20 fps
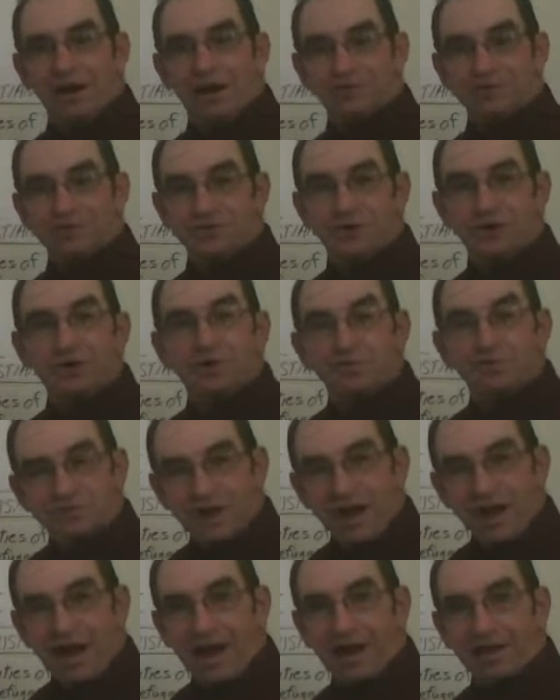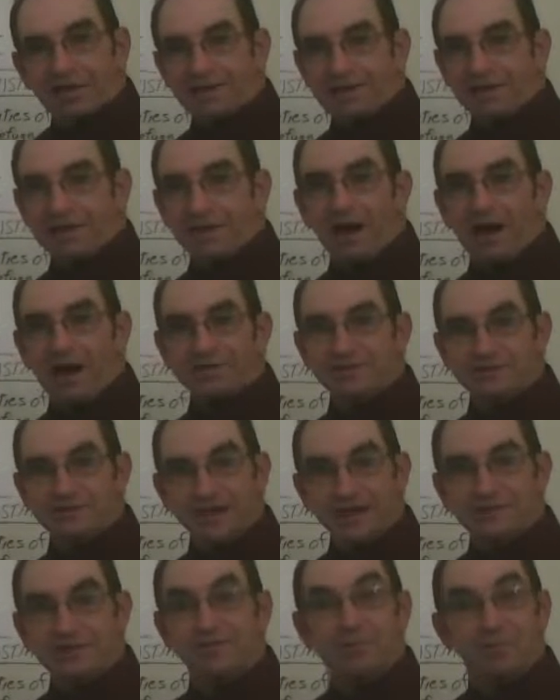circumcised, and God
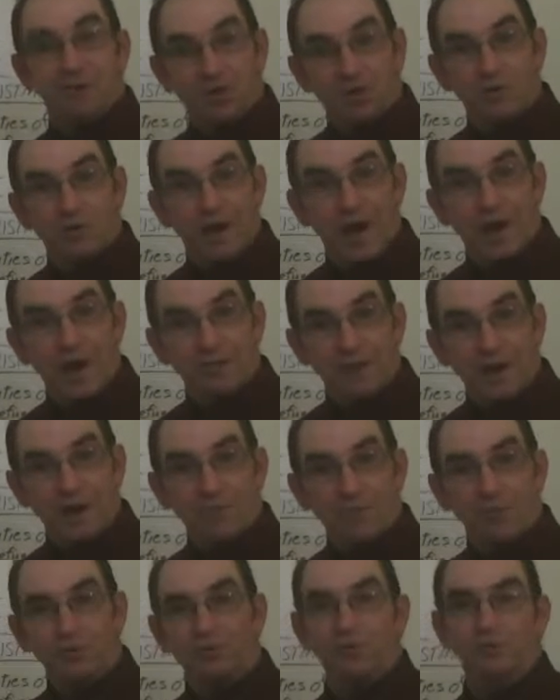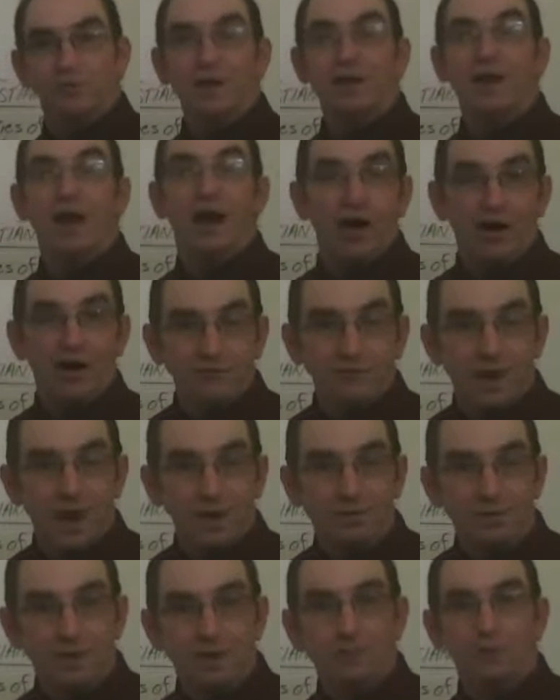says, to be with my people, to be of
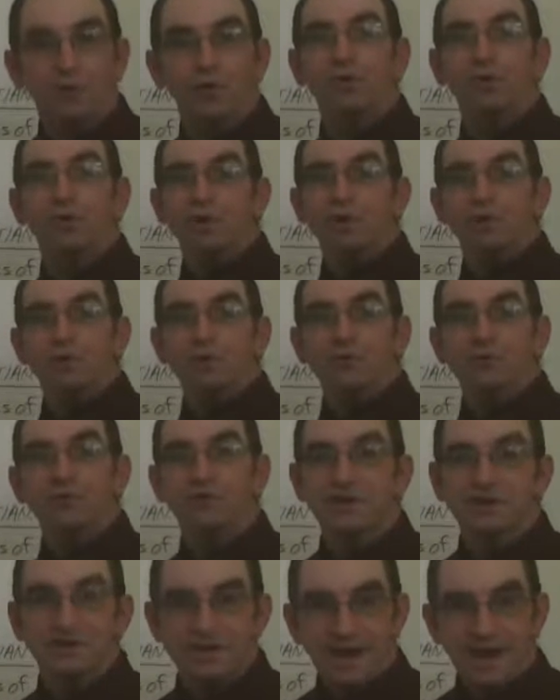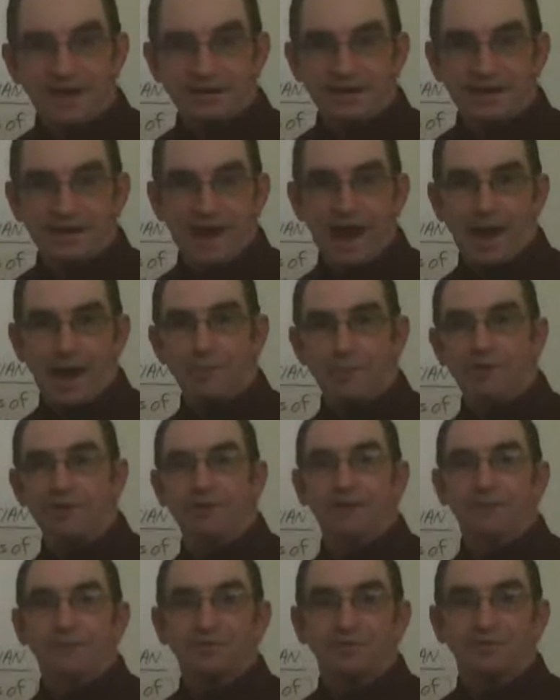my people, this has to
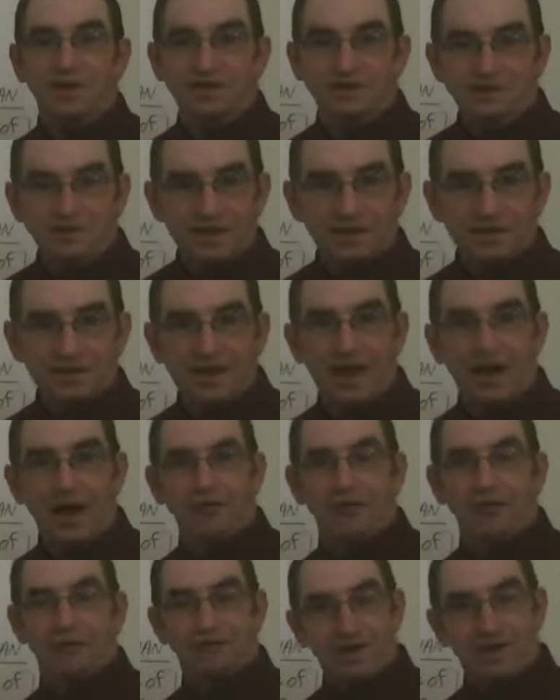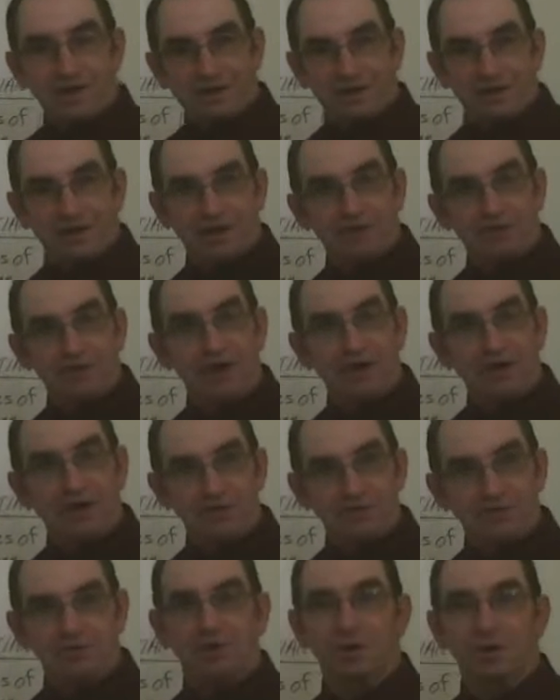happen. They sit down and take care of that
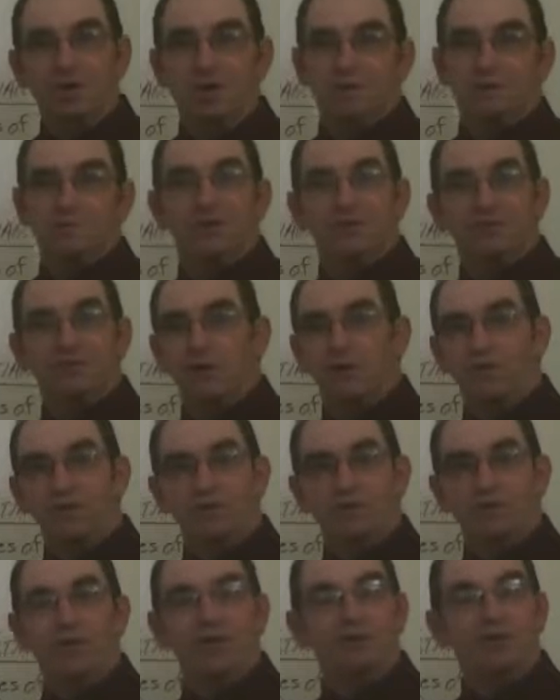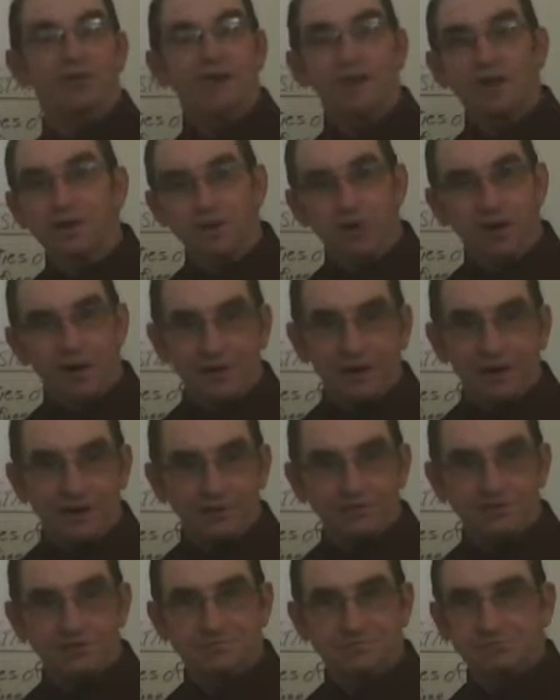issue before they move anywhere
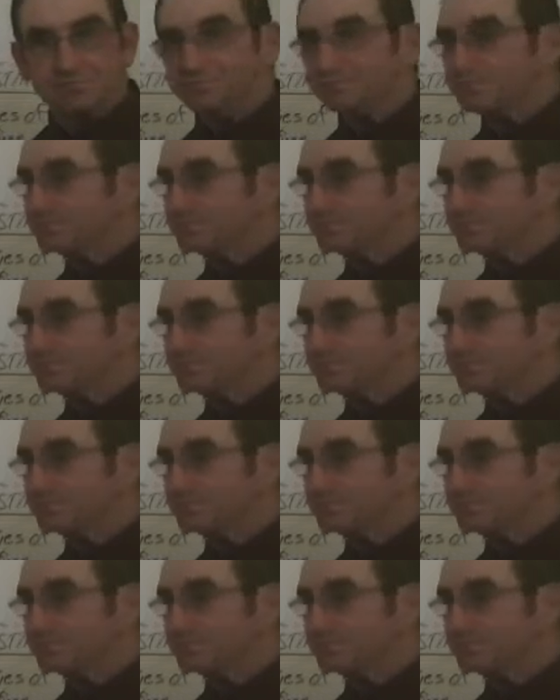else.